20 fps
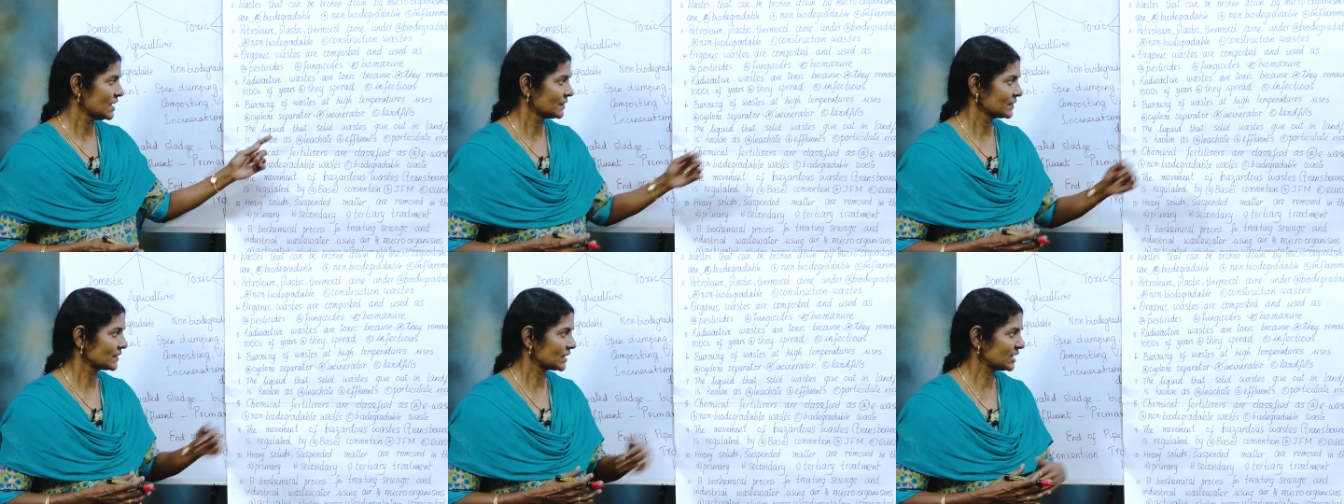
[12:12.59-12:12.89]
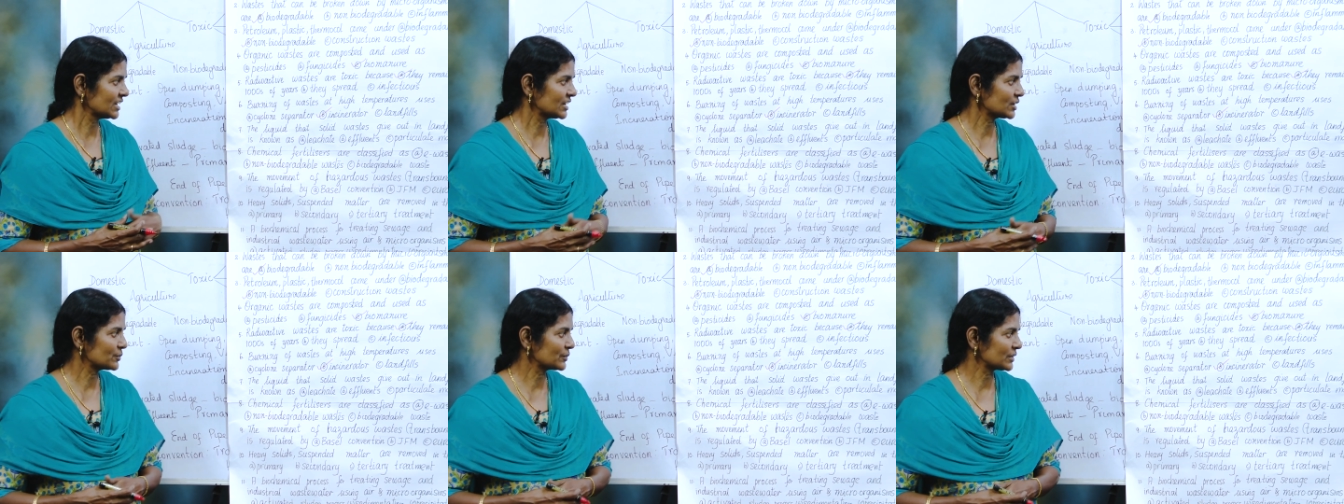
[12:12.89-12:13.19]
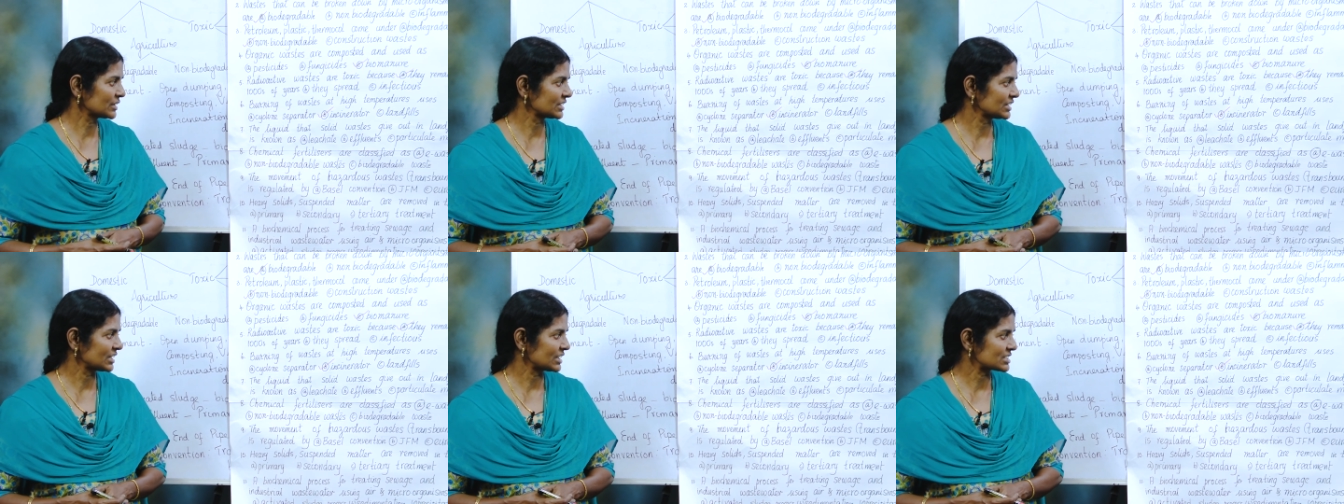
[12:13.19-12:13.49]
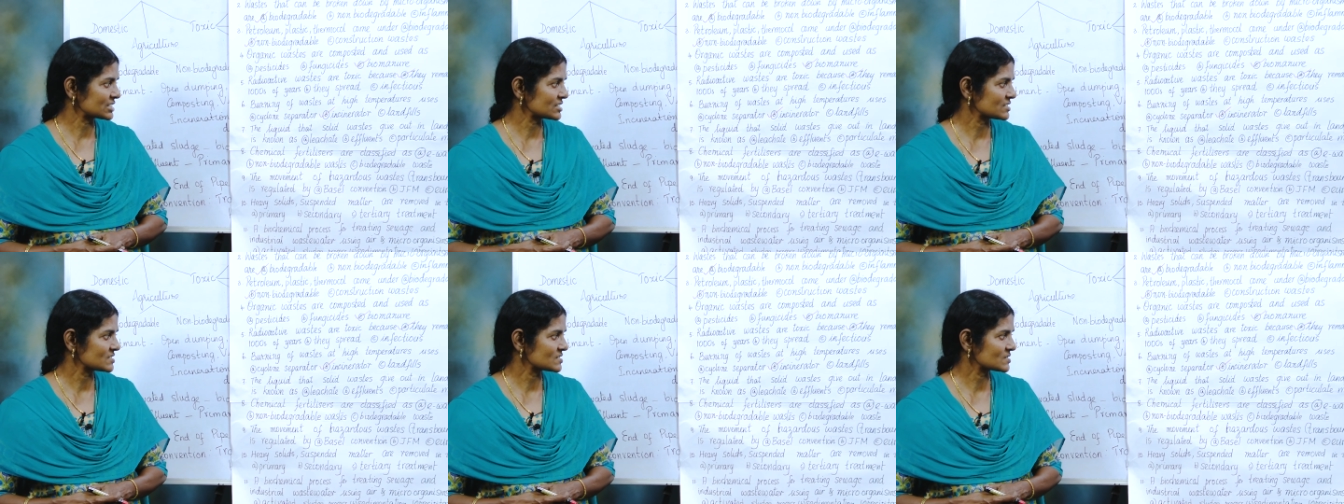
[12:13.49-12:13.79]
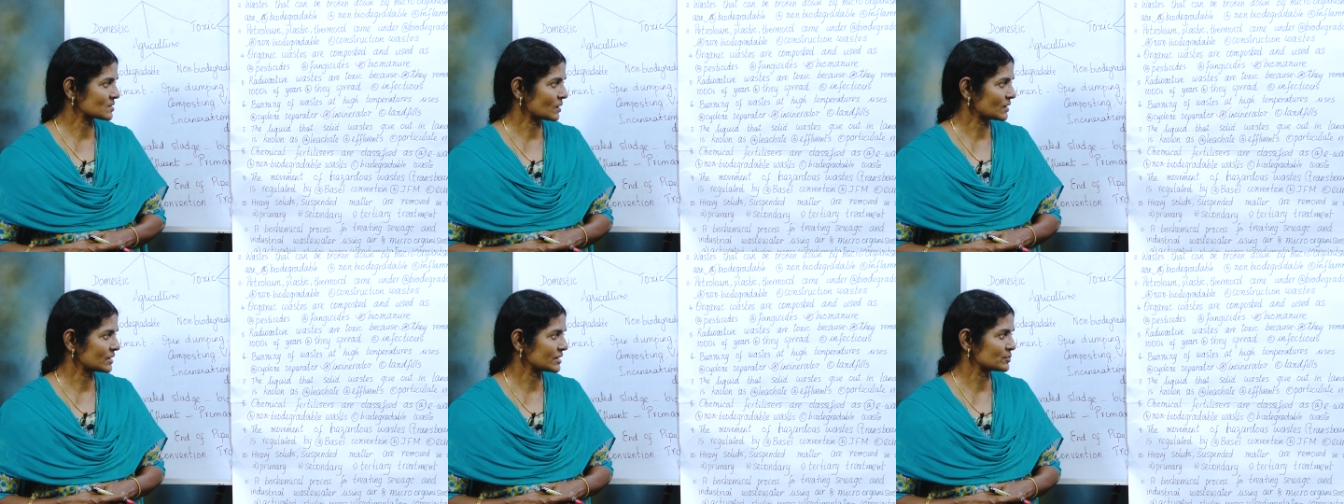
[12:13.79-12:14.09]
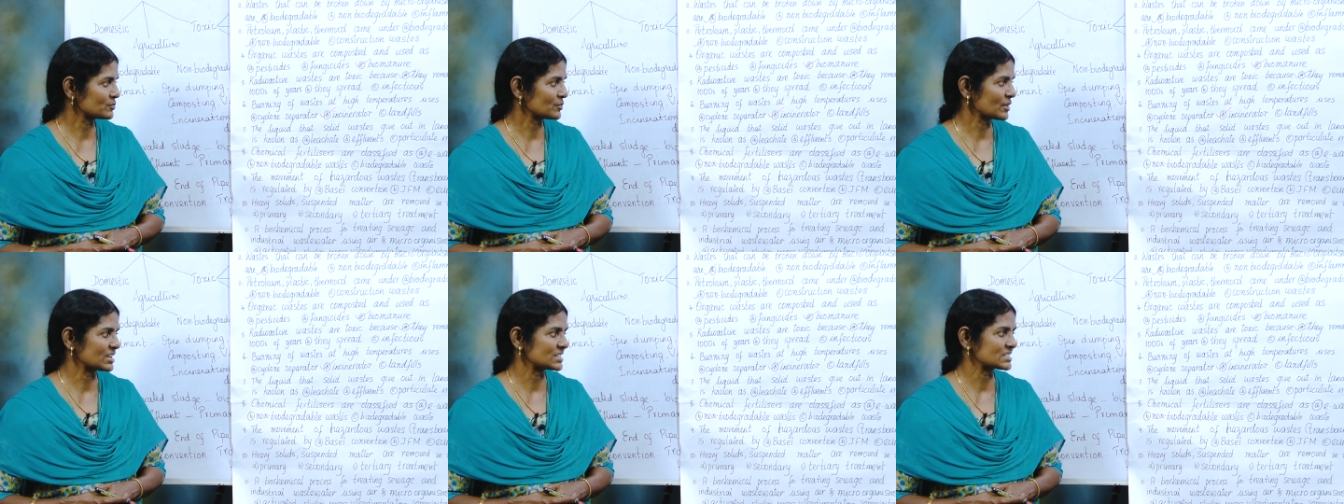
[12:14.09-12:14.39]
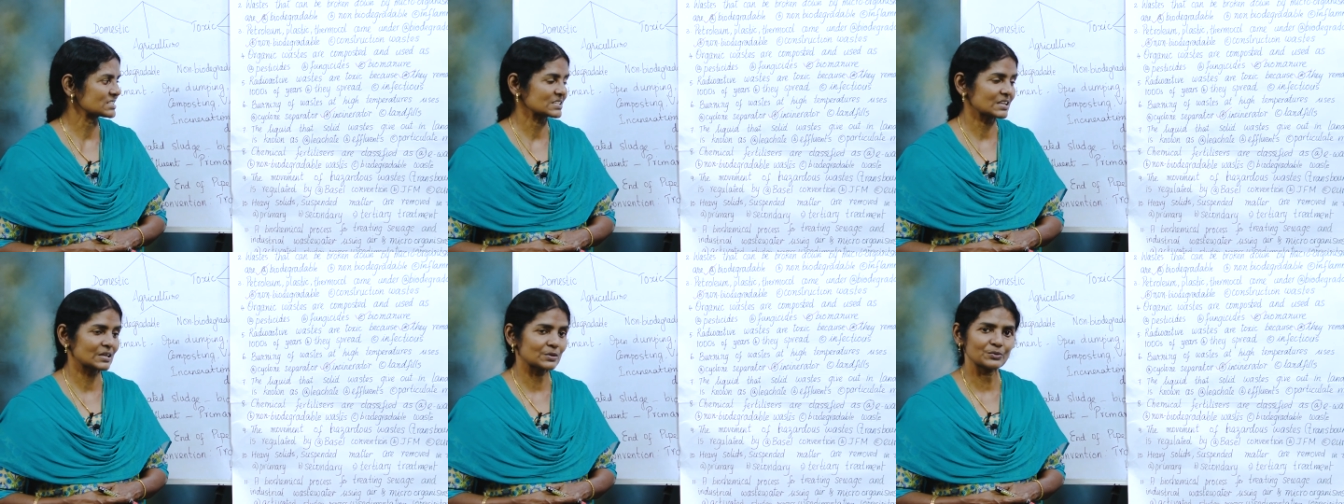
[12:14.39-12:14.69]
The liquid that solid
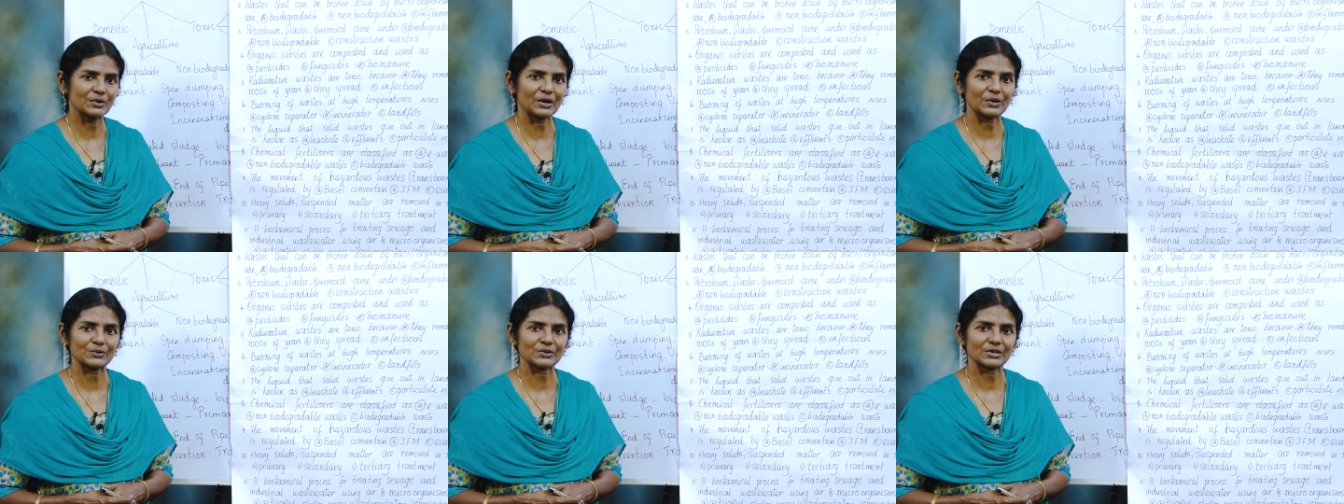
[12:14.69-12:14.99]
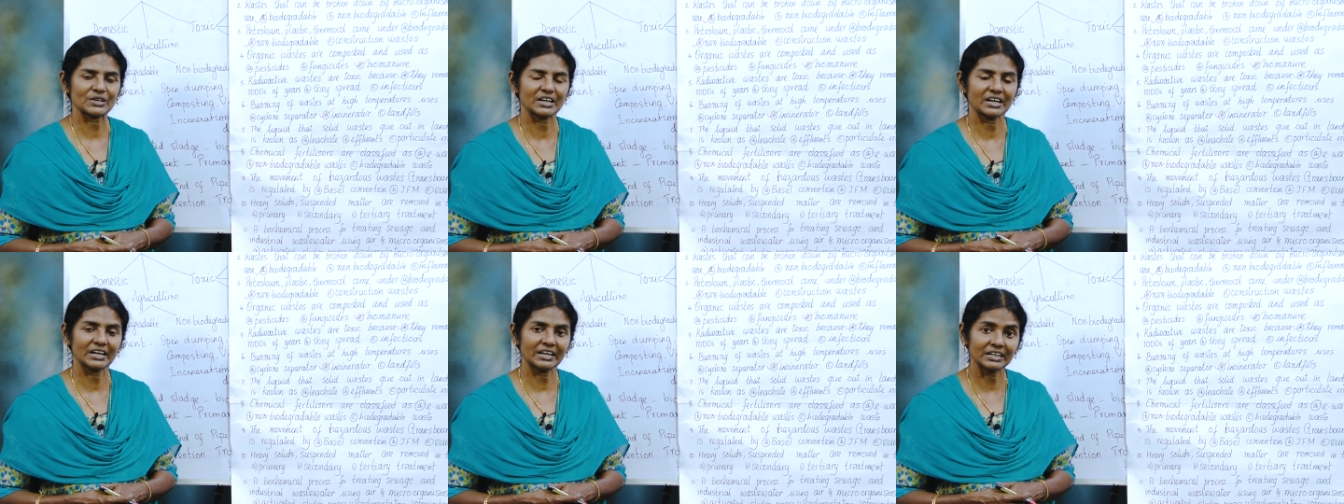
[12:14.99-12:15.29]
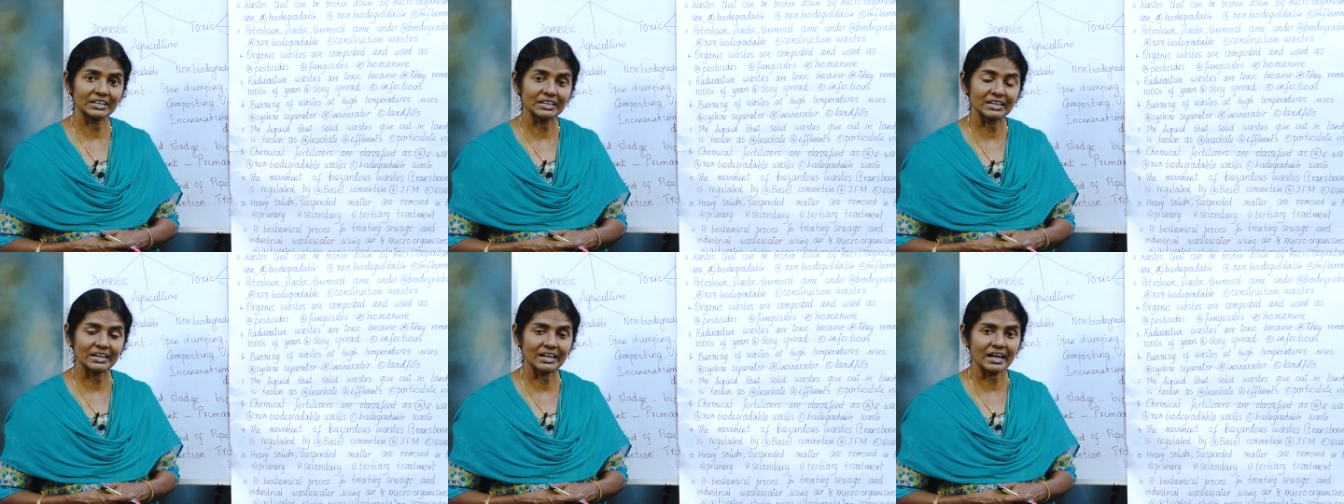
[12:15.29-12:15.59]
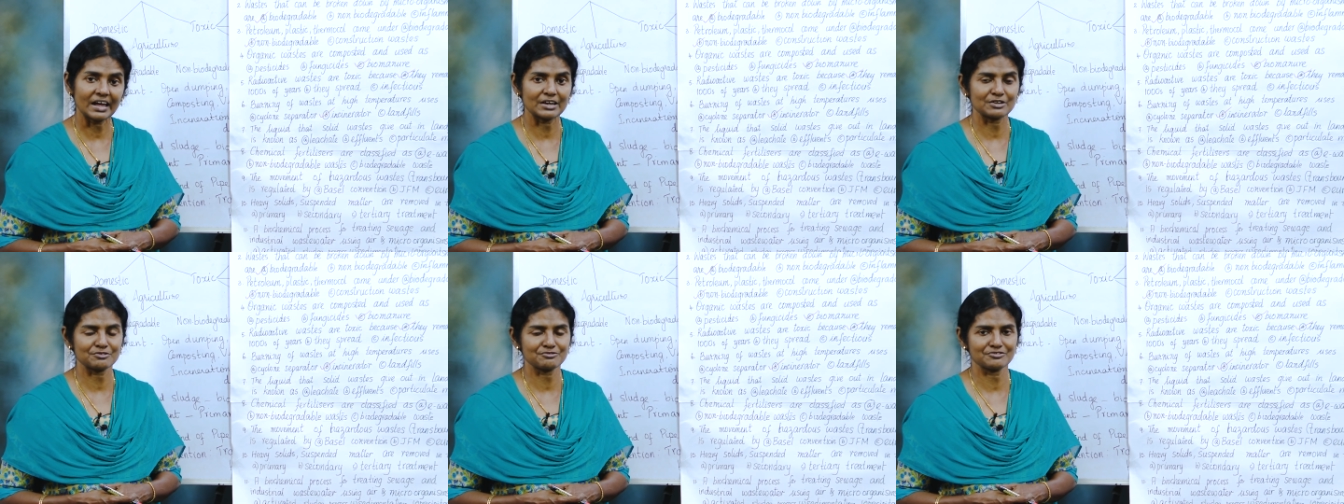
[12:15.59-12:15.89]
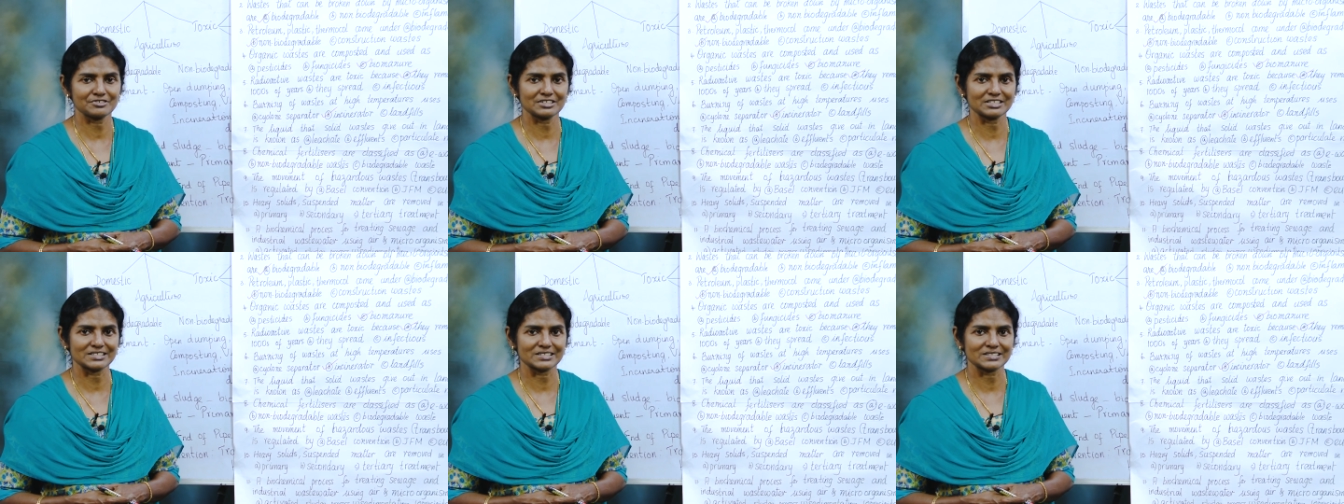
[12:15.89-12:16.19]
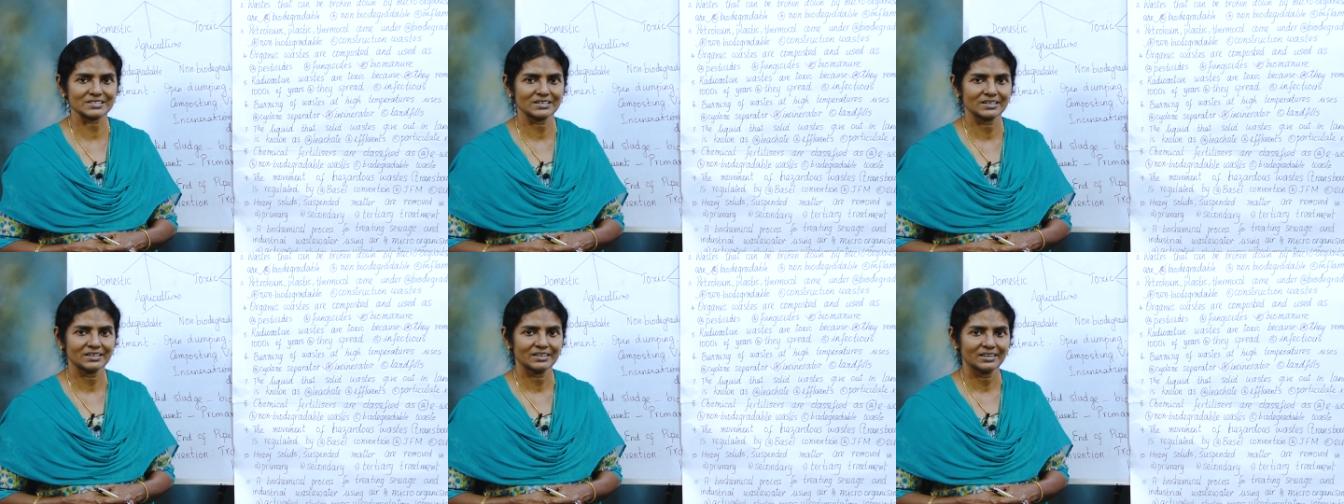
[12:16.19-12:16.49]
waste give out in landfills.